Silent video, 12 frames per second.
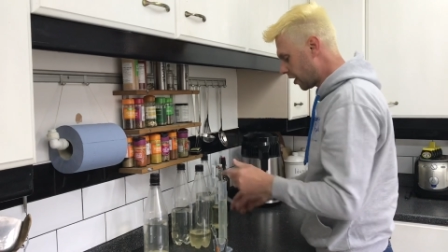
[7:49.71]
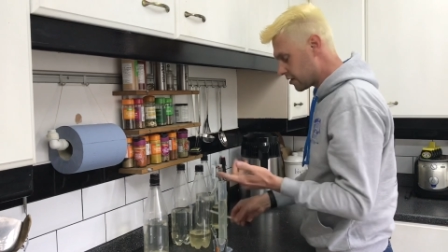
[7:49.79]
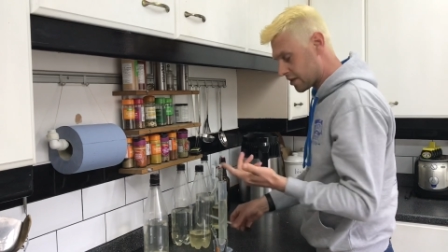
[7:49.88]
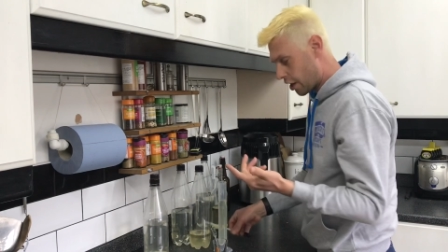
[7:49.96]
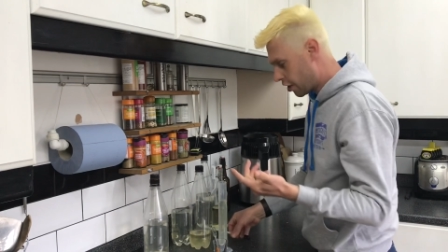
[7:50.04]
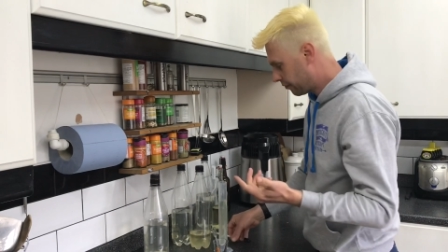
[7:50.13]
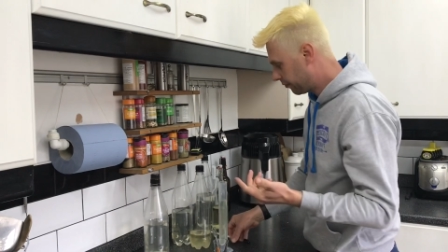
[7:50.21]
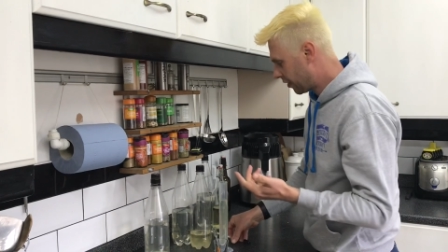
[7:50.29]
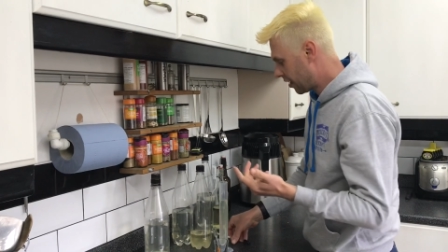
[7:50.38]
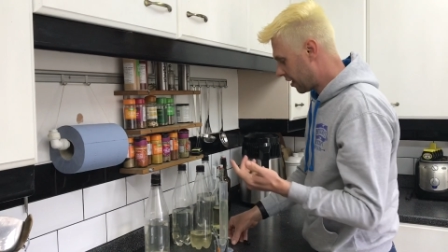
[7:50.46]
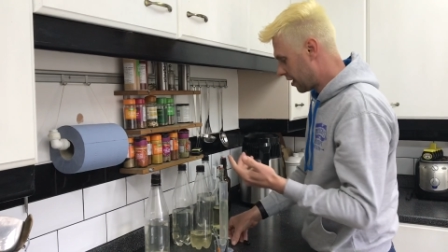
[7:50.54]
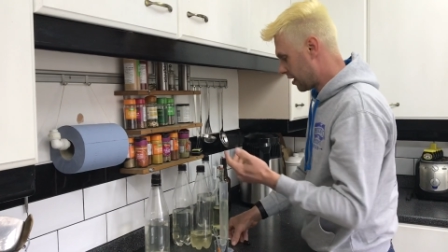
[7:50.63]
So
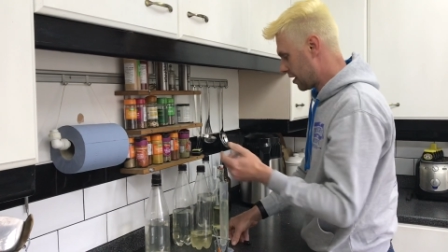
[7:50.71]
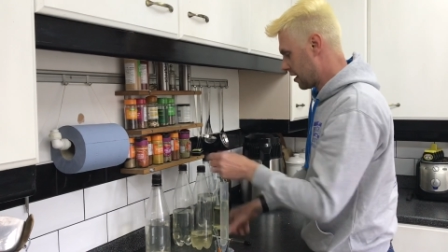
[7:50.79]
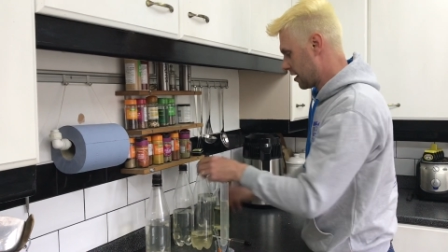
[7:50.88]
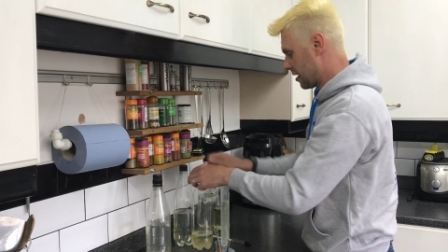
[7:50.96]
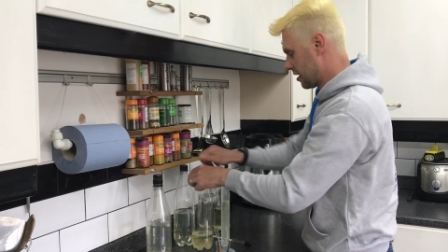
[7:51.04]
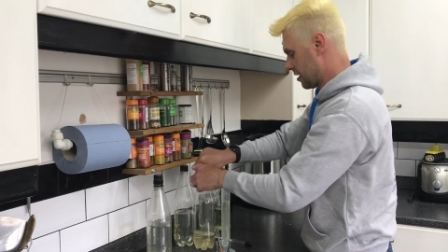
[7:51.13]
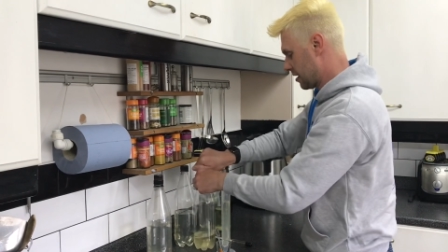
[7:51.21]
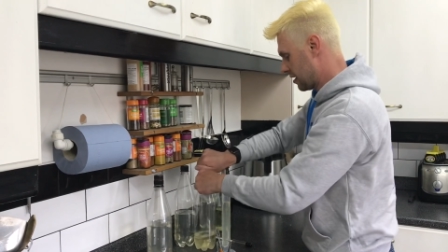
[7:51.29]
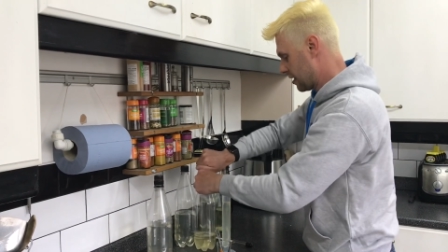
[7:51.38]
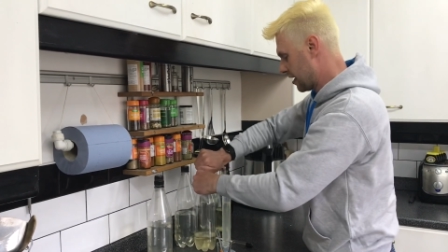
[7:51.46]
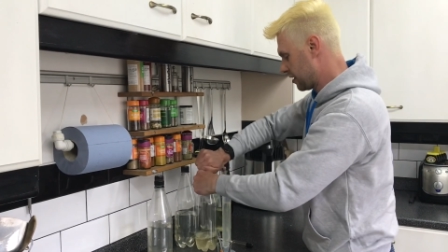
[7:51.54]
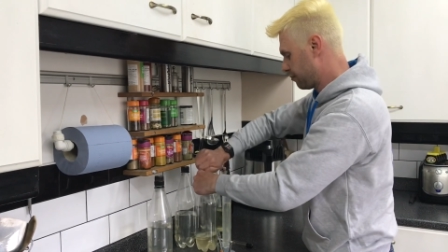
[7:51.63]

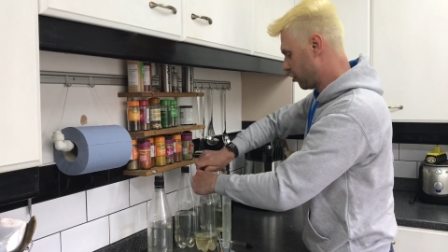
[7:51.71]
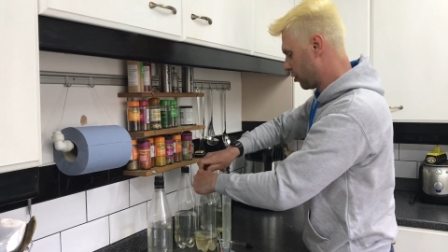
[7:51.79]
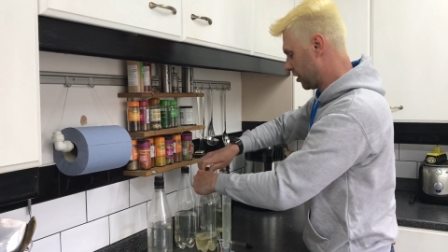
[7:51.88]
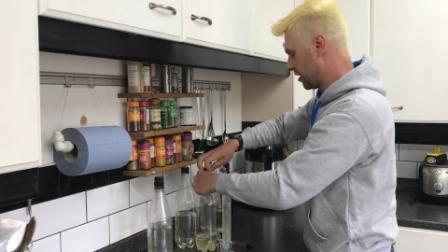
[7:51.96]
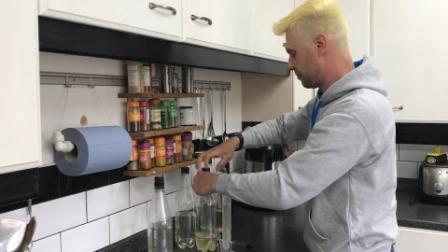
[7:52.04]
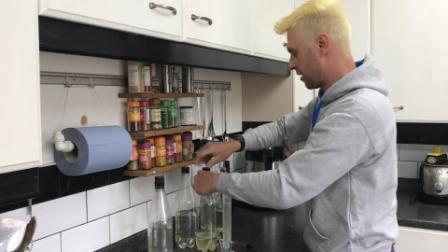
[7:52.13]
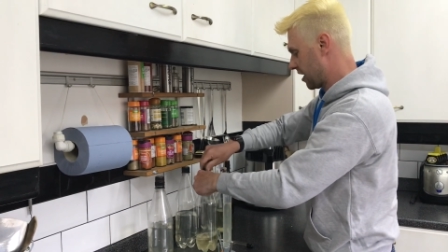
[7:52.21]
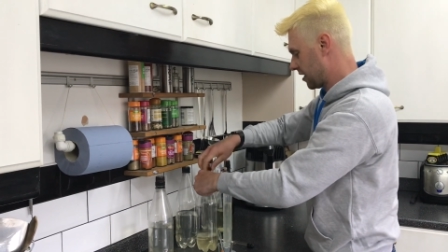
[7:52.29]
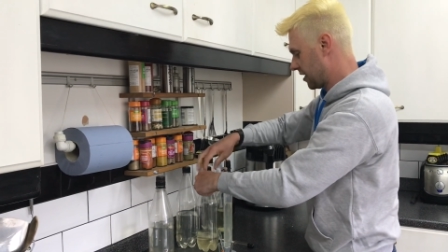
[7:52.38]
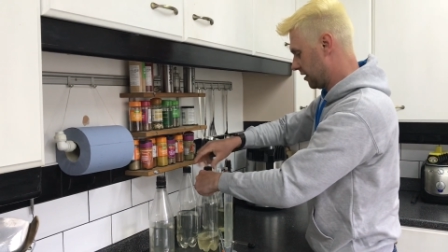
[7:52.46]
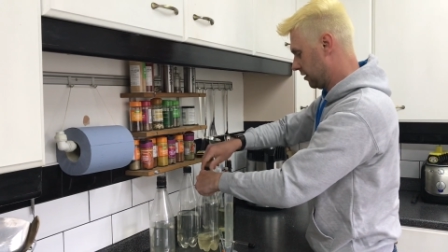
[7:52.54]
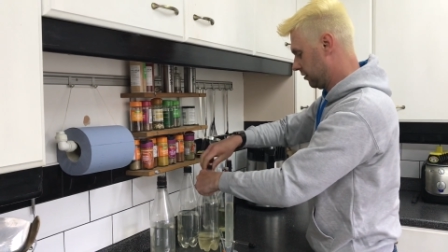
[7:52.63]
let's pour this back
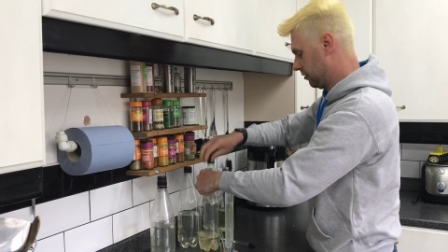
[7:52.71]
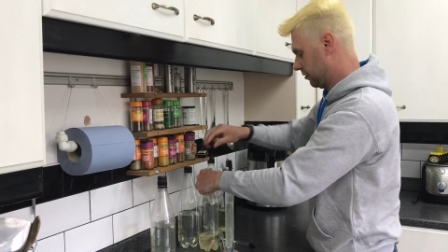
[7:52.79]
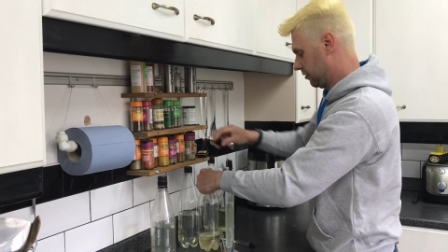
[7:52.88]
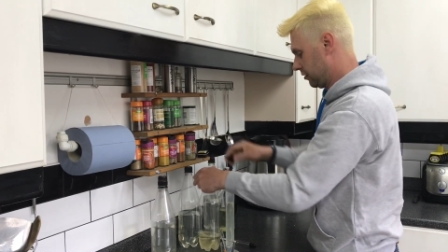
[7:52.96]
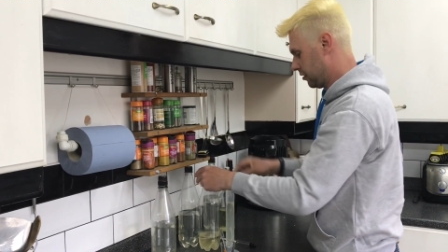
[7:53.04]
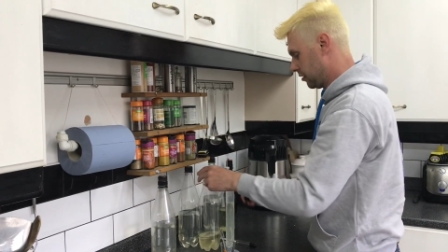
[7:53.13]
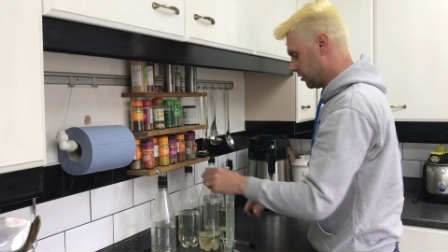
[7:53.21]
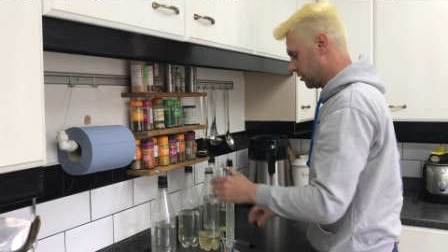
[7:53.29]
in.